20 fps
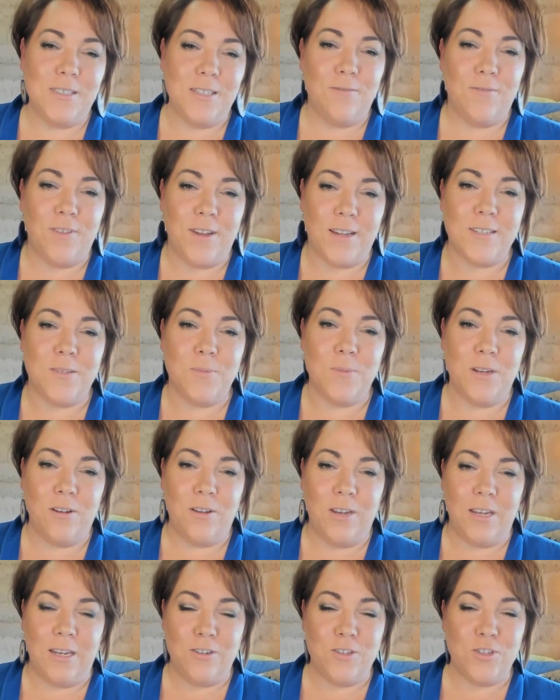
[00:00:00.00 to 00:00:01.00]
investment
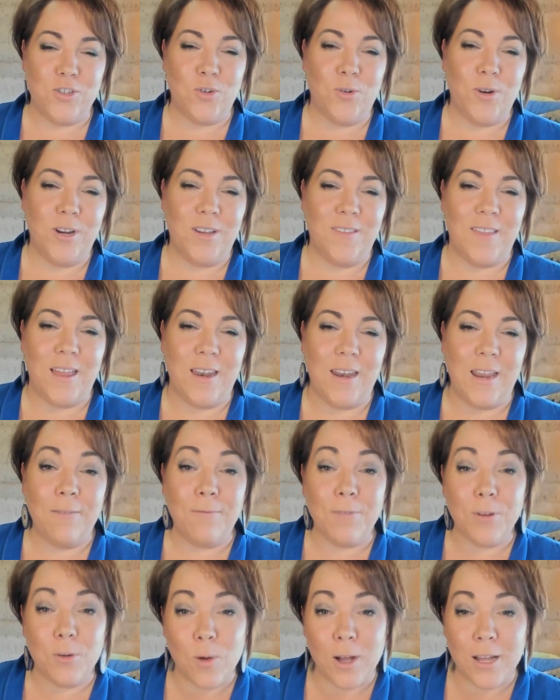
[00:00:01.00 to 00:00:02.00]
in ensuring that
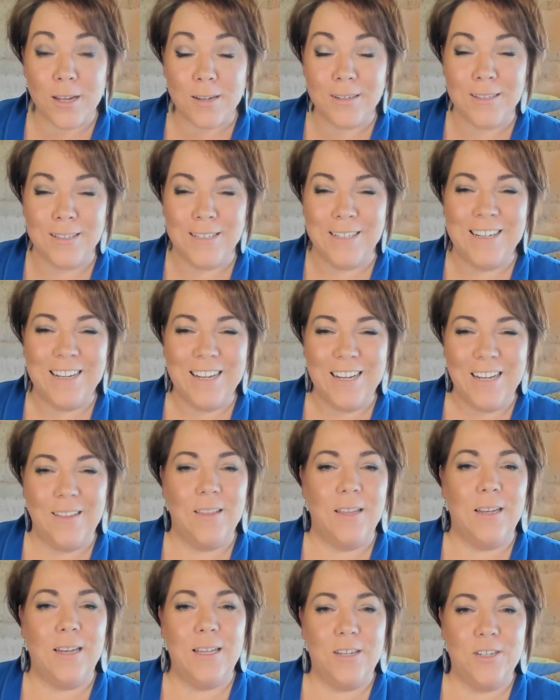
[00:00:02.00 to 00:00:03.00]
everyone in
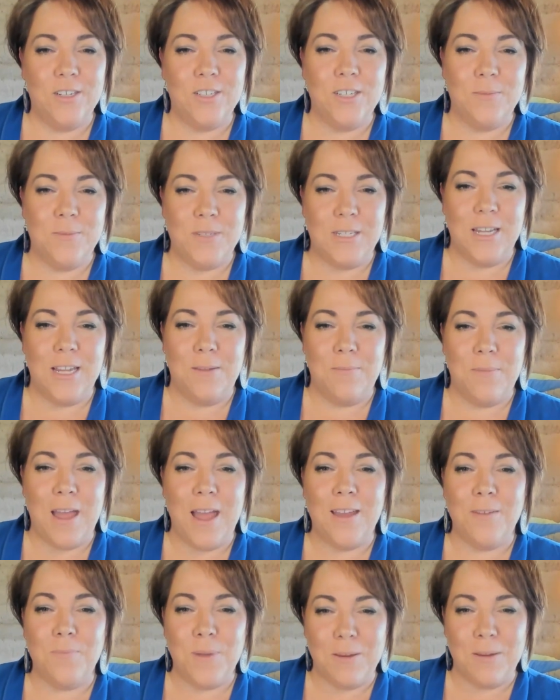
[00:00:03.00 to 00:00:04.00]
the leadership team
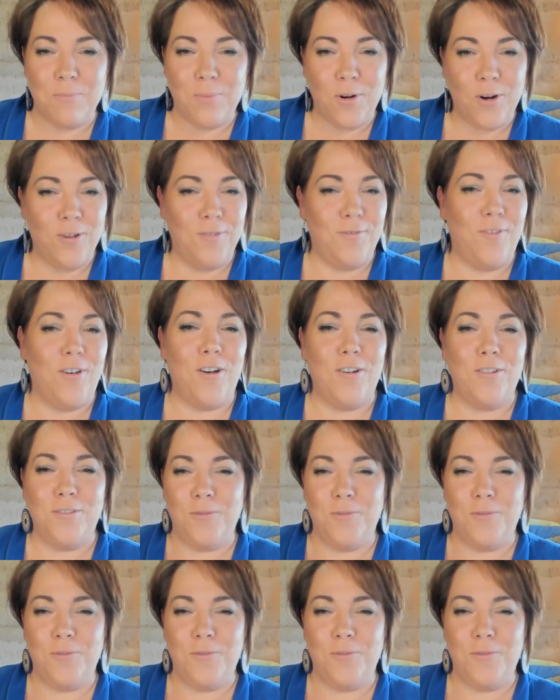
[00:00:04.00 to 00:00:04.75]
had been profiled.